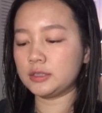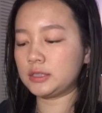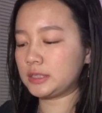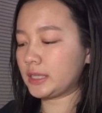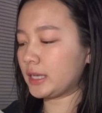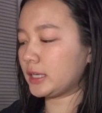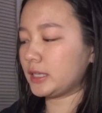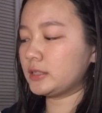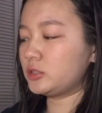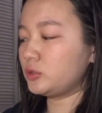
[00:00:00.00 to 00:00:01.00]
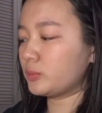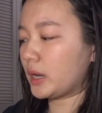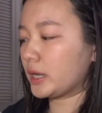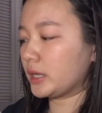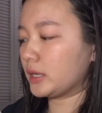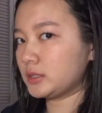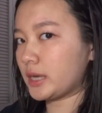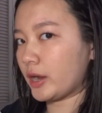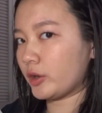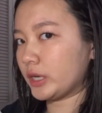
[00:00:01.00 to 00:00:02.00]
stick it into my
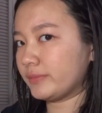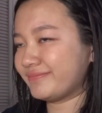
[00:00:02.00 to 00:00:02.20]
diary.